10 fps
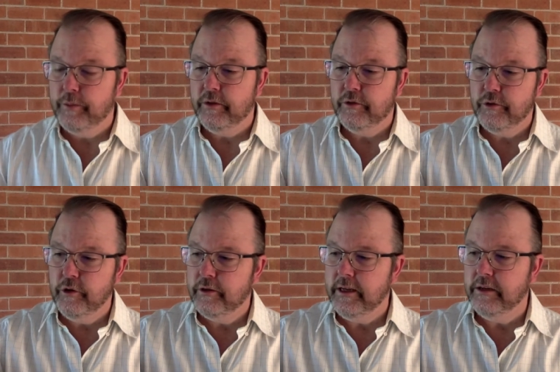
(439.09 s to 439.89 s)
but the
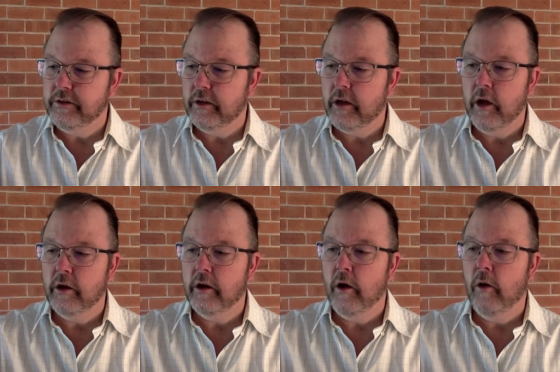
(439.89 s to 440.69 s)
truth is that Coca
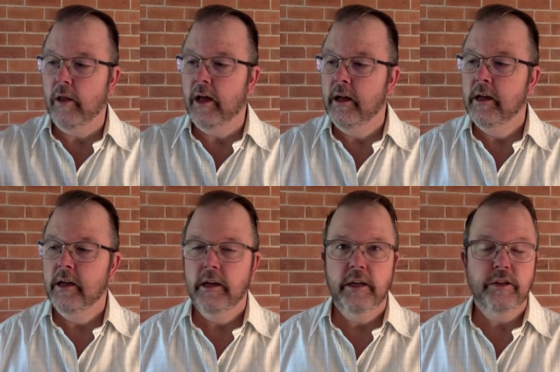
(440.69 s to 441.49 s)
Cola
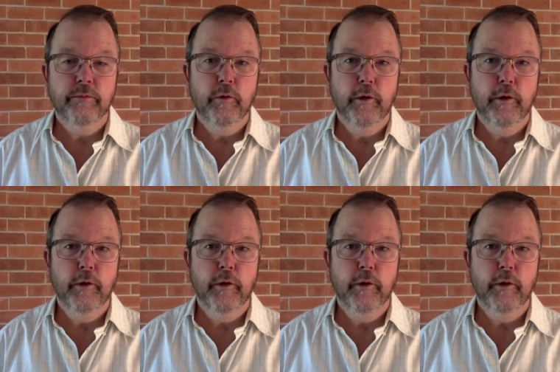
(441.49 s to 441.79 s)
is more